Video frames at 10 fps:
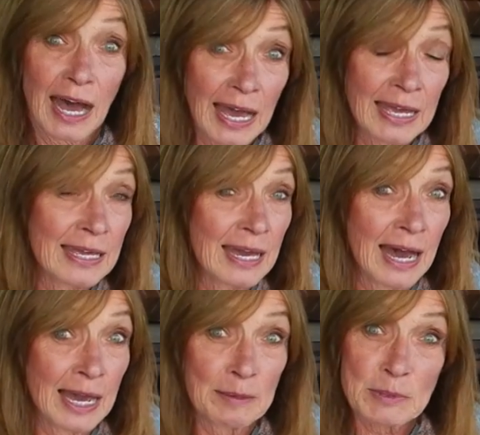Hi,
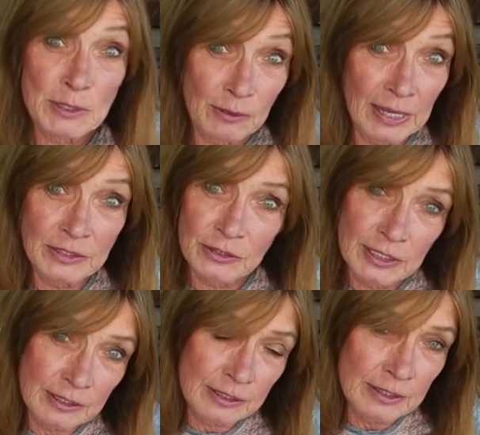I am so glad you're
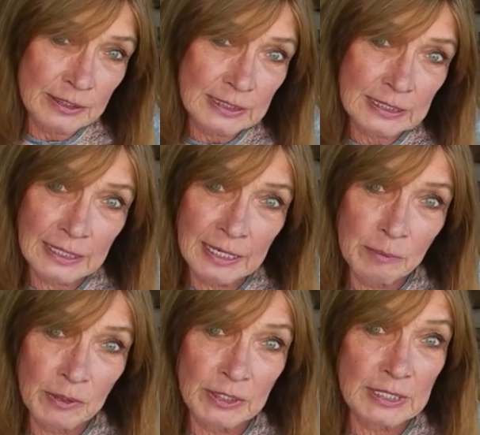here. Today
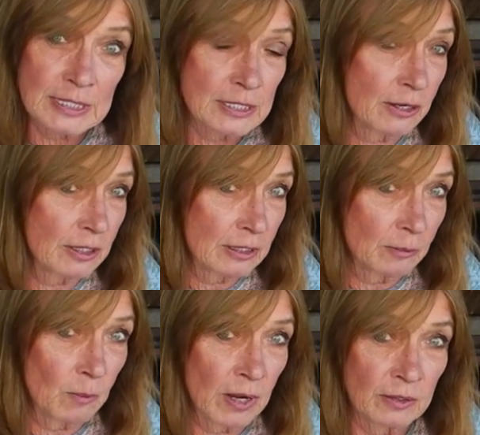we're going to start in
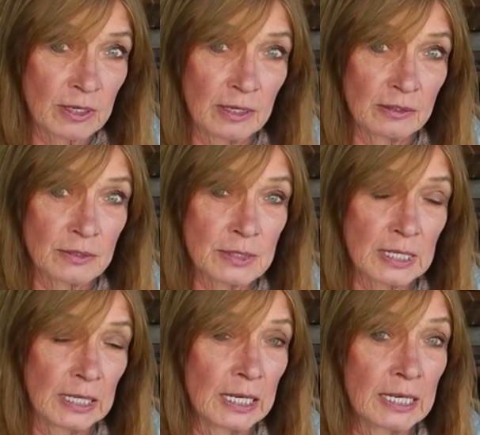on
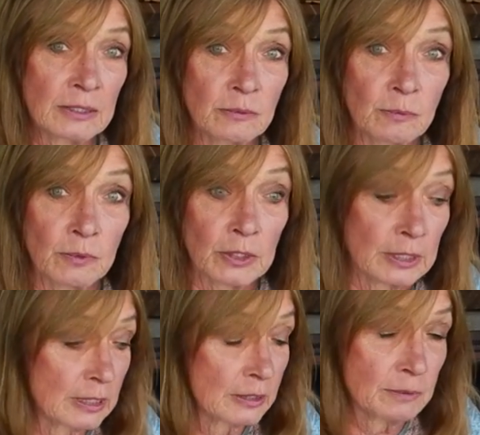watercolors and we're
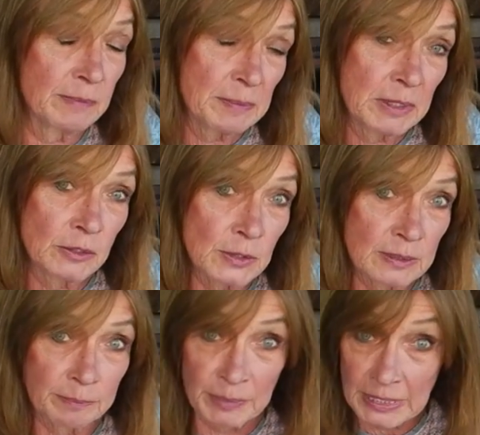going to maybe do
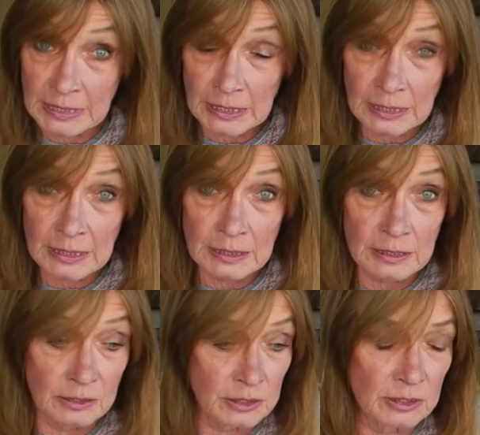some
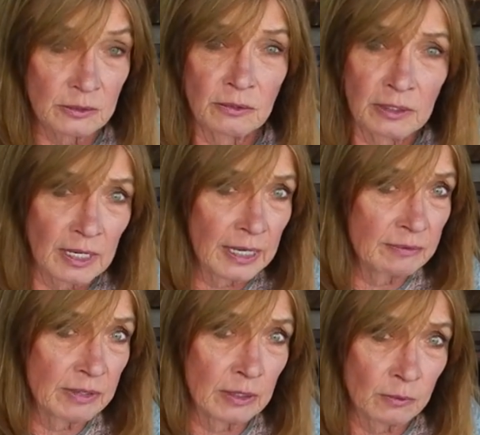basics just so you can
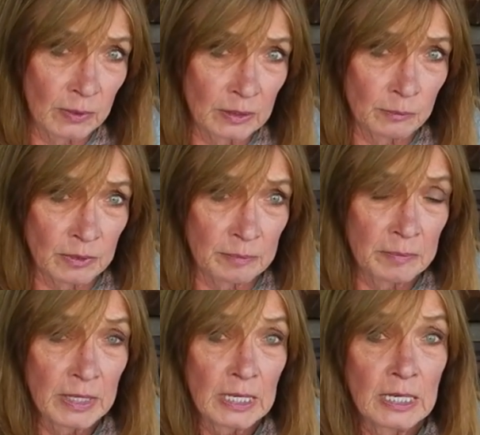kind of get acquainted with
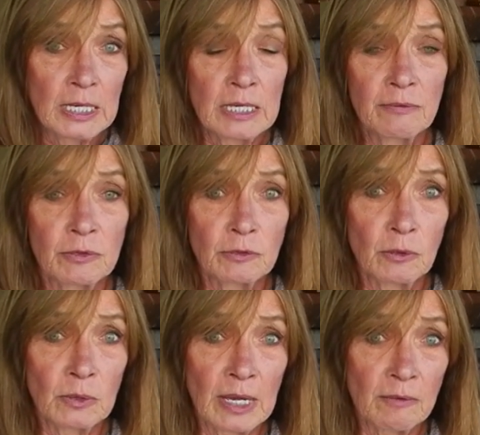them. If you
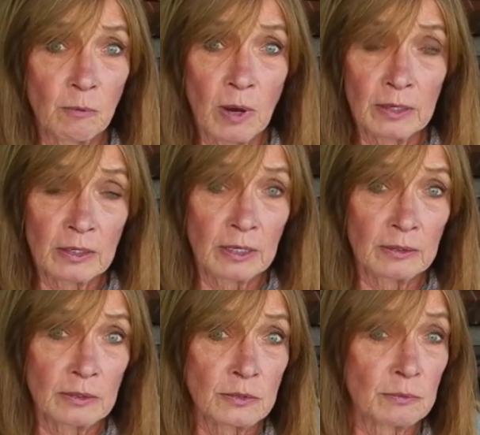don't have
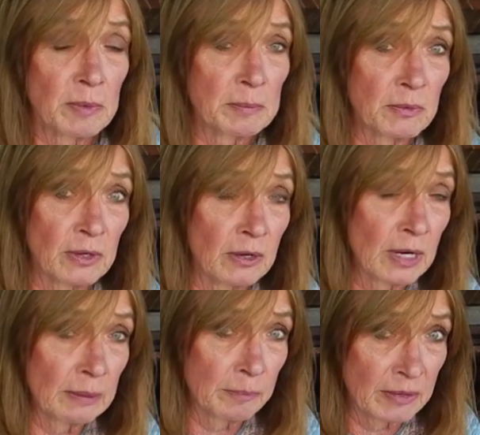watercolors, remember
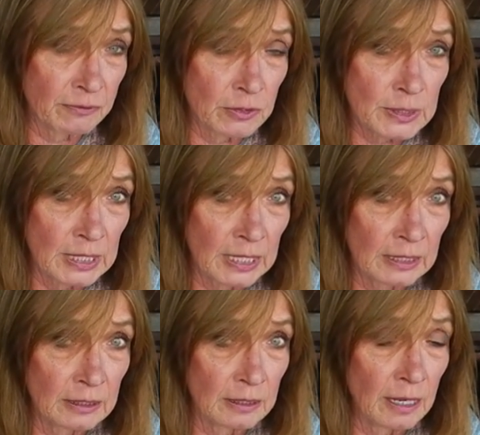they're at my first
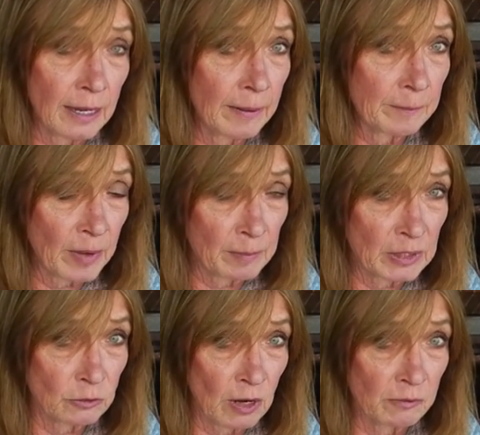gate um, on
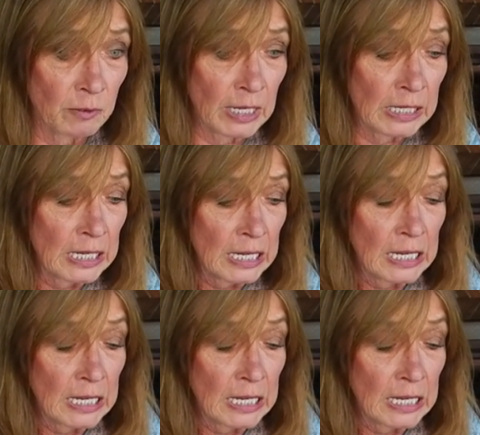my driveway.